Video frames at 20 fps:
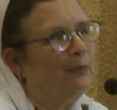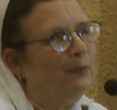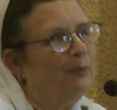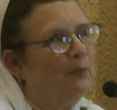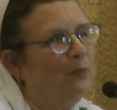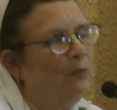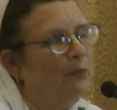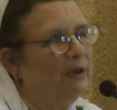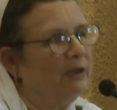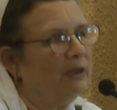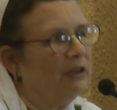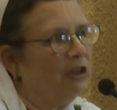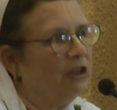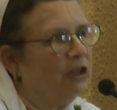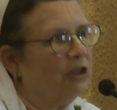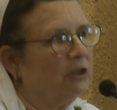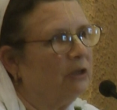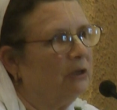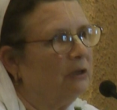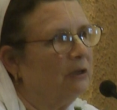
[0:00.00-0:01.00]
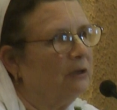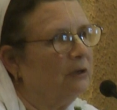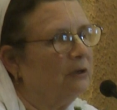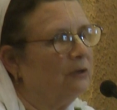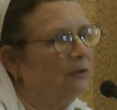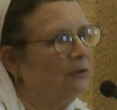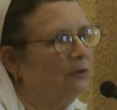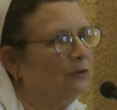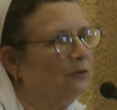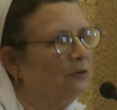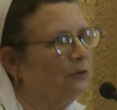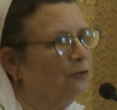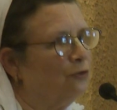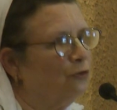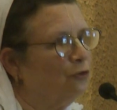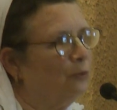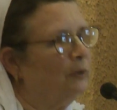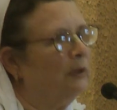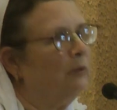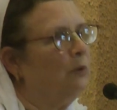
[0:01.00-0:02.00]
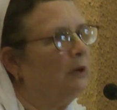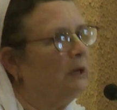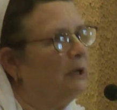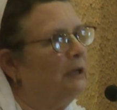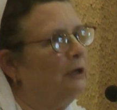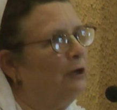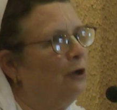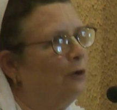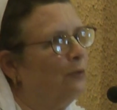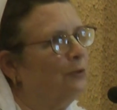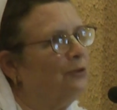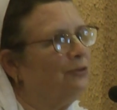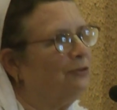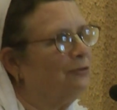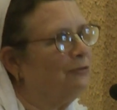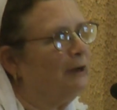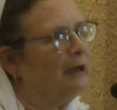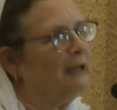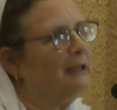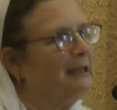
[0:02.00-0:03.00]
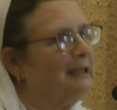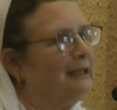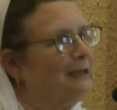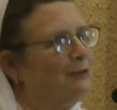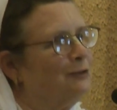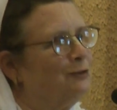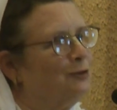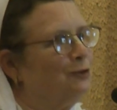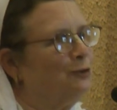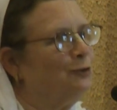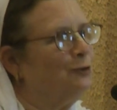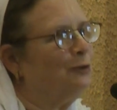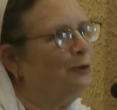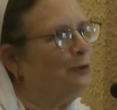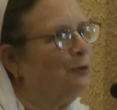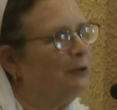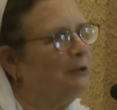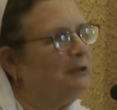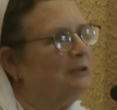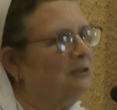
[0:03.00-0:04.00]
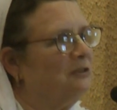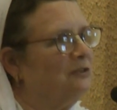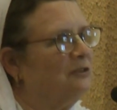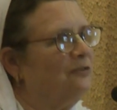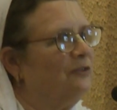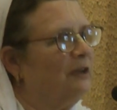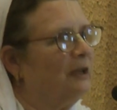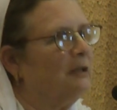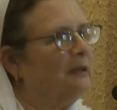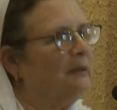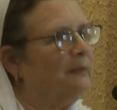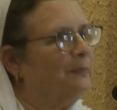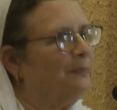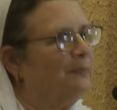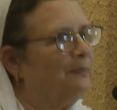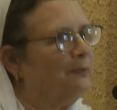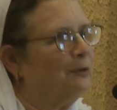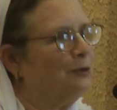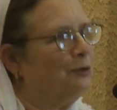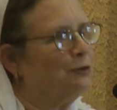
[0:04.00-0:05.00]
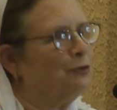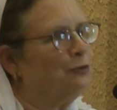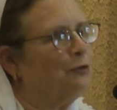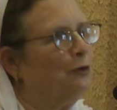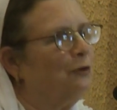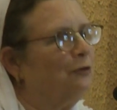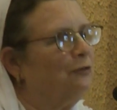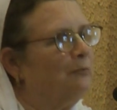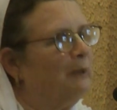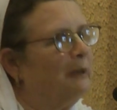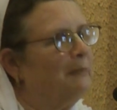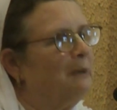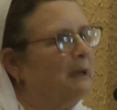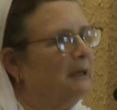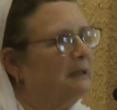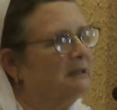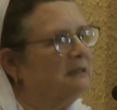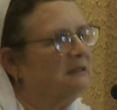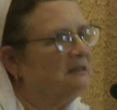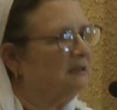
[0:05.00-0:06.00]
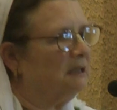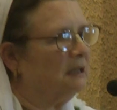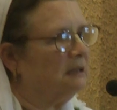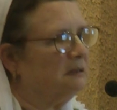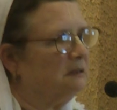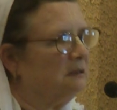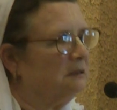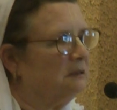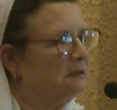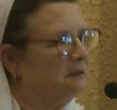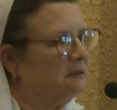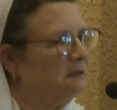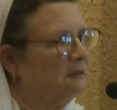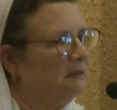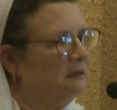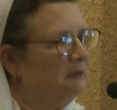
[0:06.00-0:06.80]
with doing what I know is the right thing to do in order to develop control of my mind and senses.